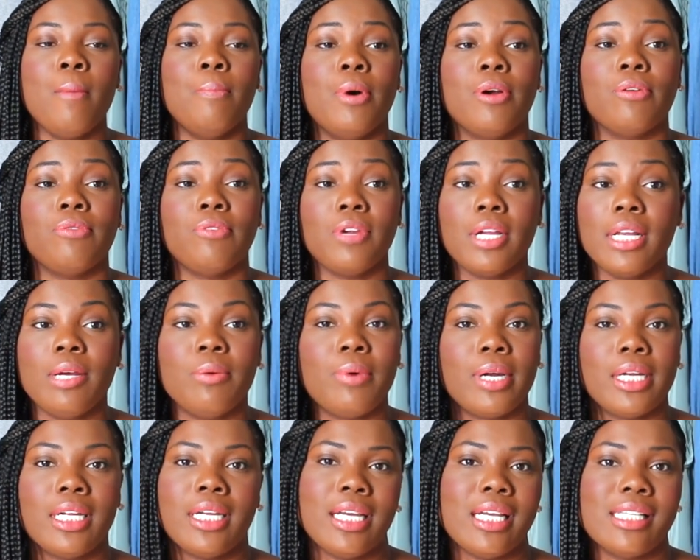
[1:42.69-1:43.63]
But really
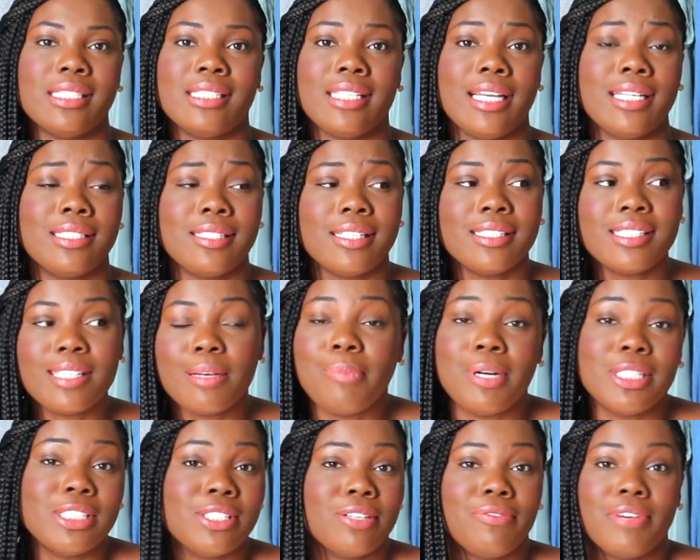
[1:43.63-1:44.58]
what it is, it's just a
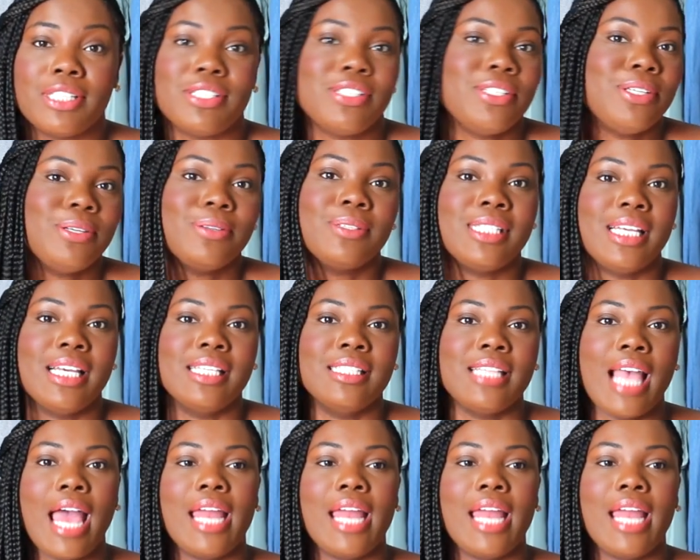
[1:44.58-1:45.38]
bunch of excuses,